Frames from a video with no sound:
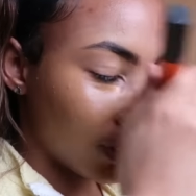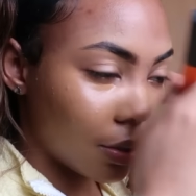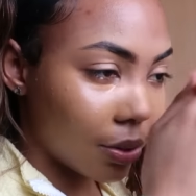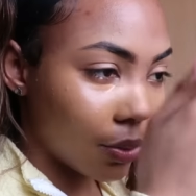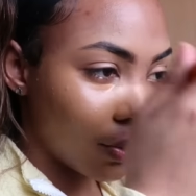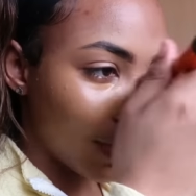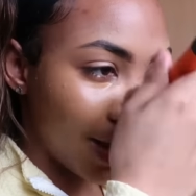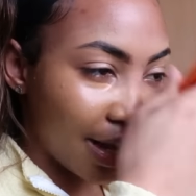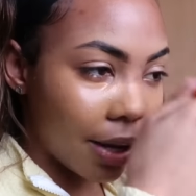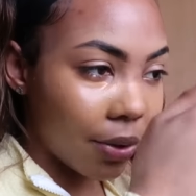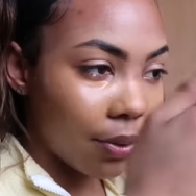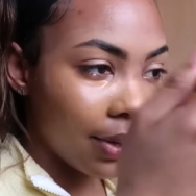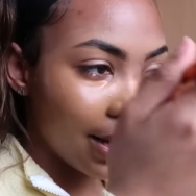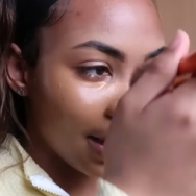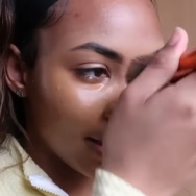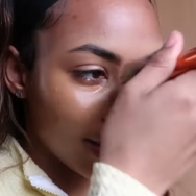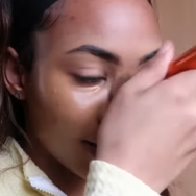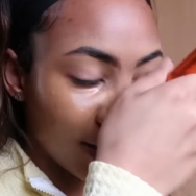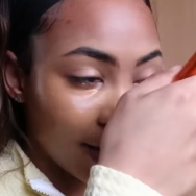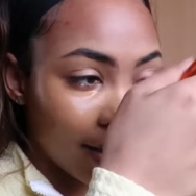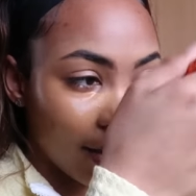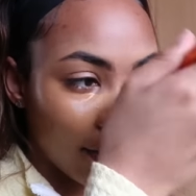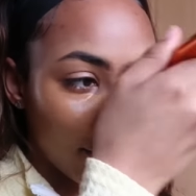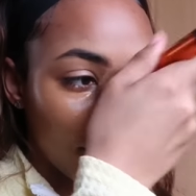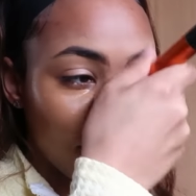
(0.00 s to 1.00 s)
So I always
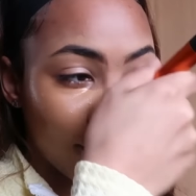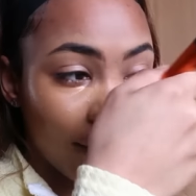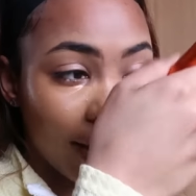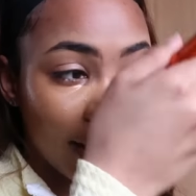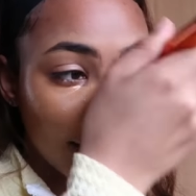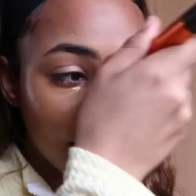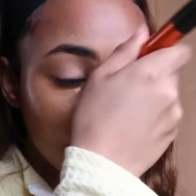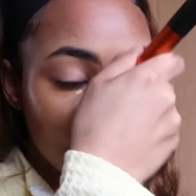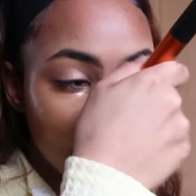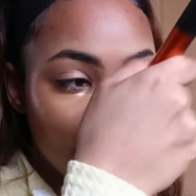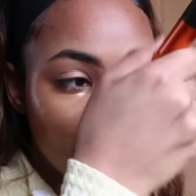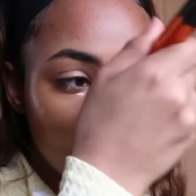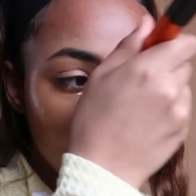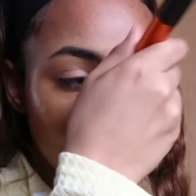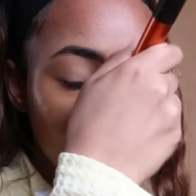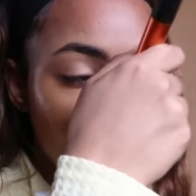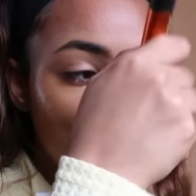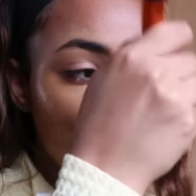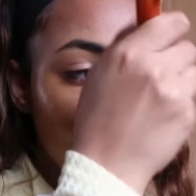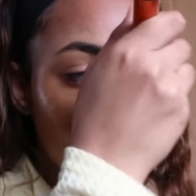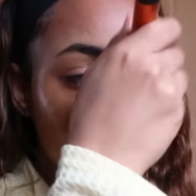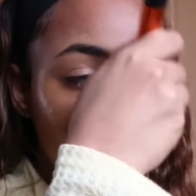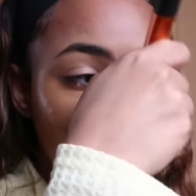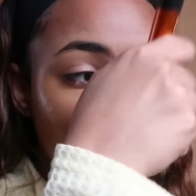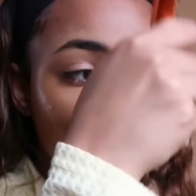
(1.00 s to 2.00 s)
say the first
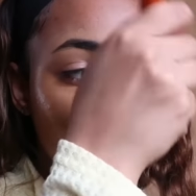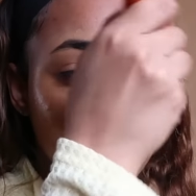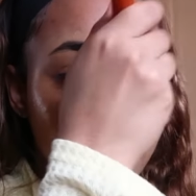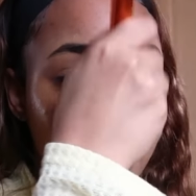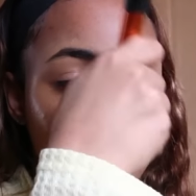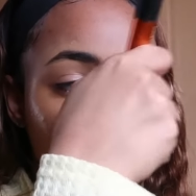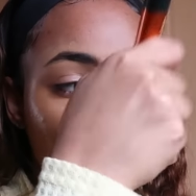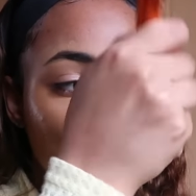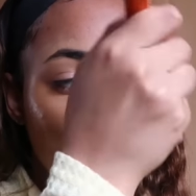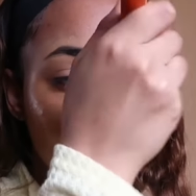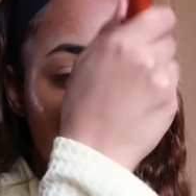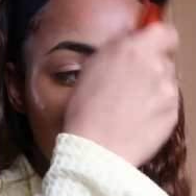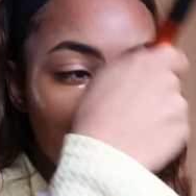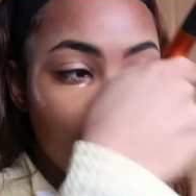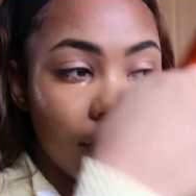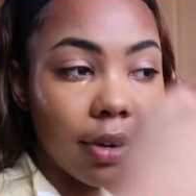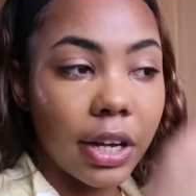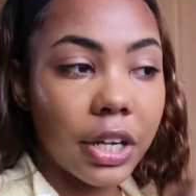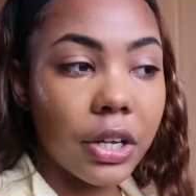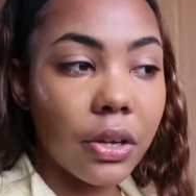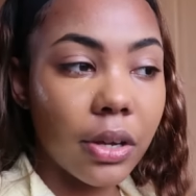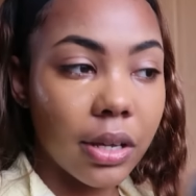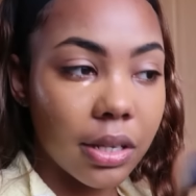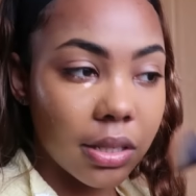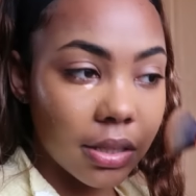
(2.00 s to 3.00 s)
step to getting
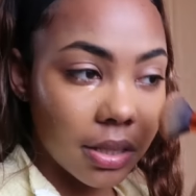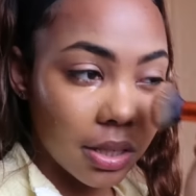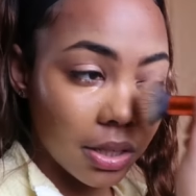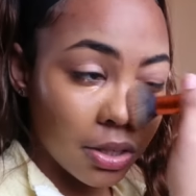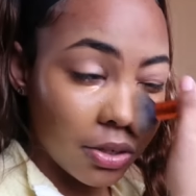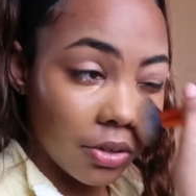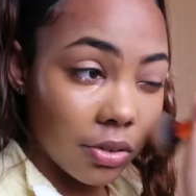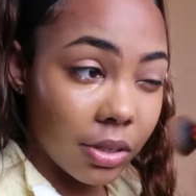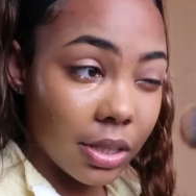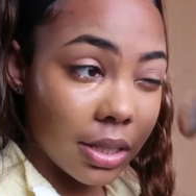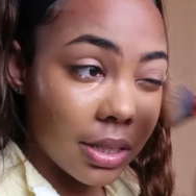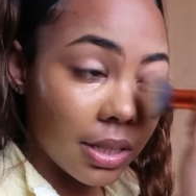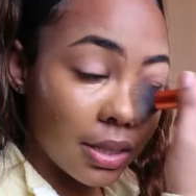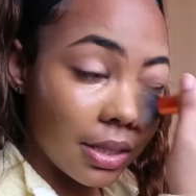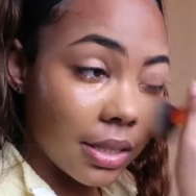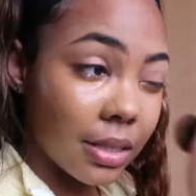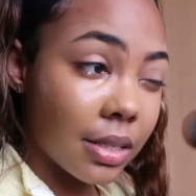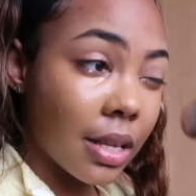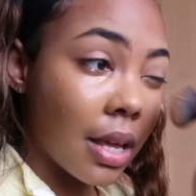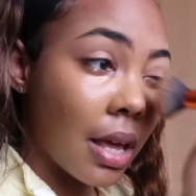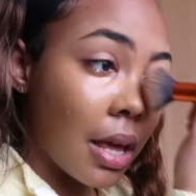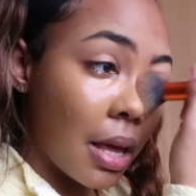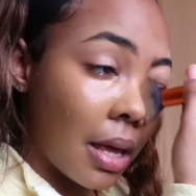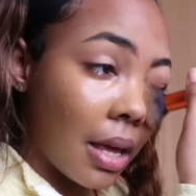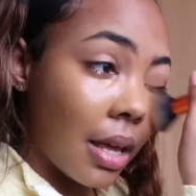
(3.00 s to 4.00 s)
over your insecurities